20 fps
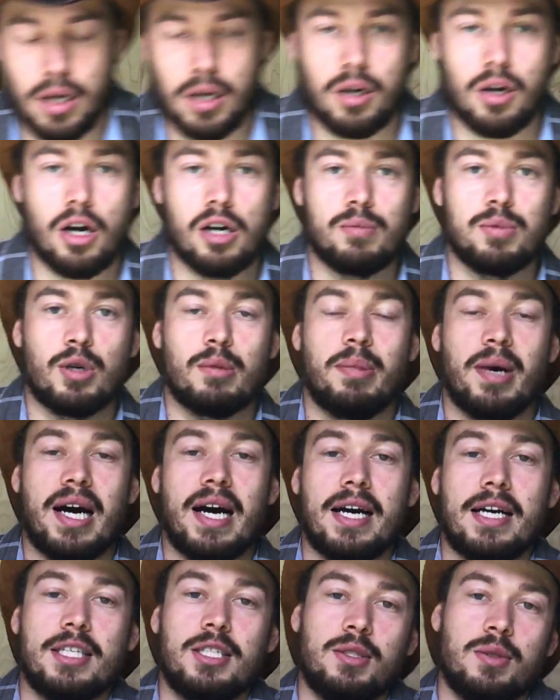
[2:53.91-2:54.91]
a cardboard
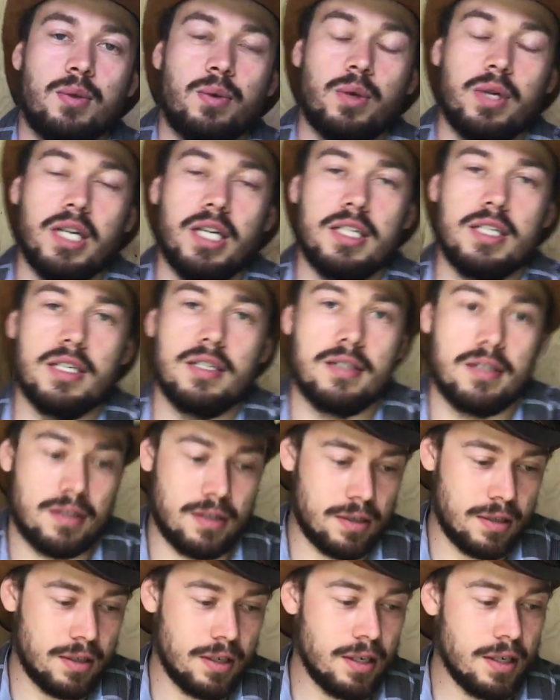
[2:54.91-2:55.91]
box. We're going to
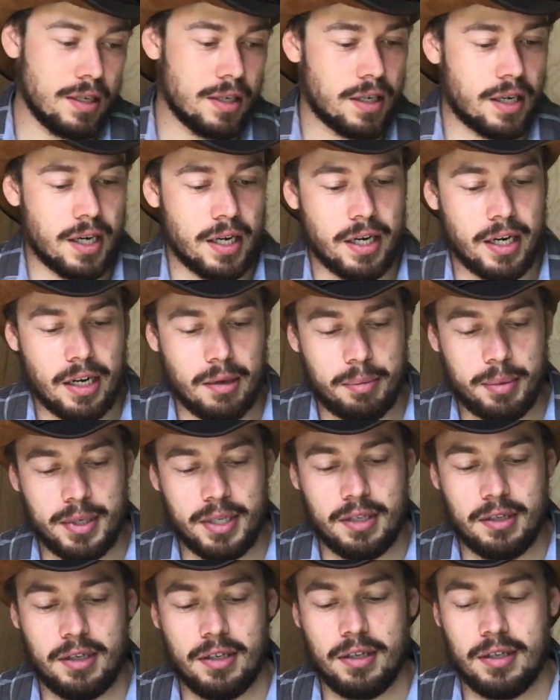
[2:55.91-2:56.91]
just cut it up
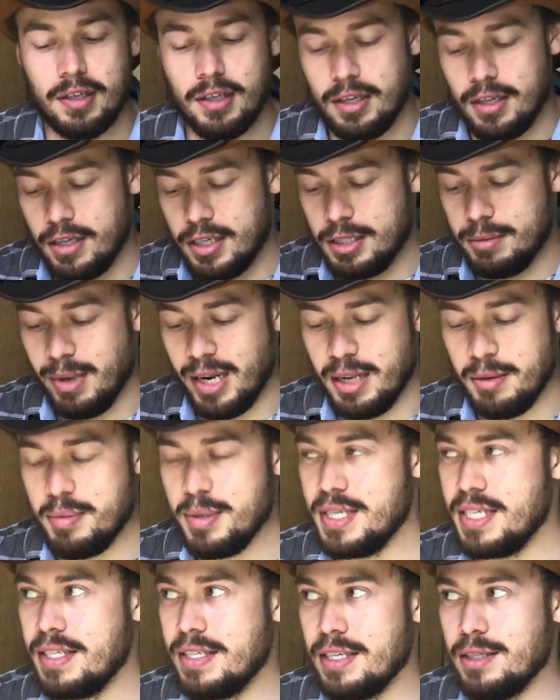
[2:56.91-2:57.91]
into as many
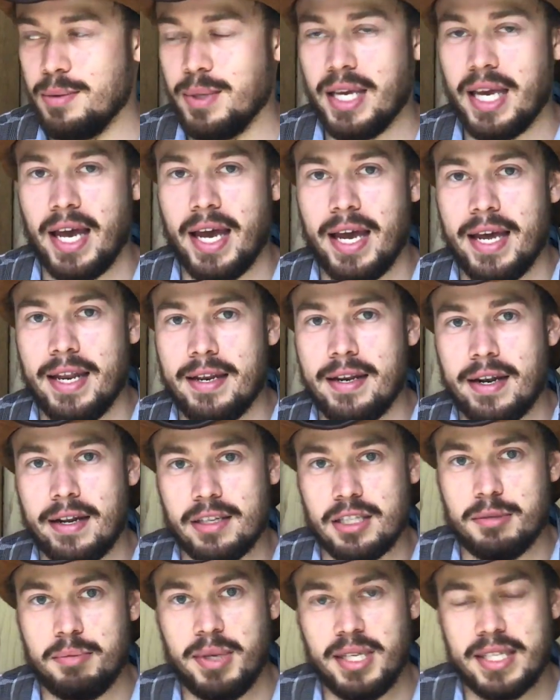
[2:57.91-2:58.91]
pieces as we can, and I'll
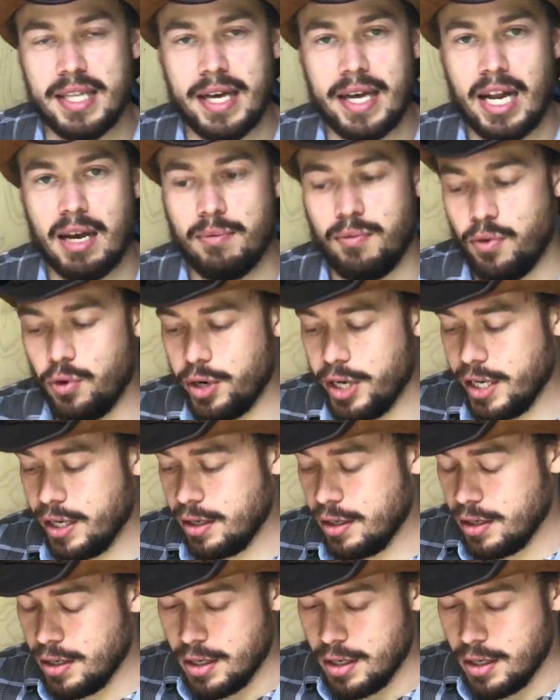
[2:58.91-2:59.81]
speed that up for you.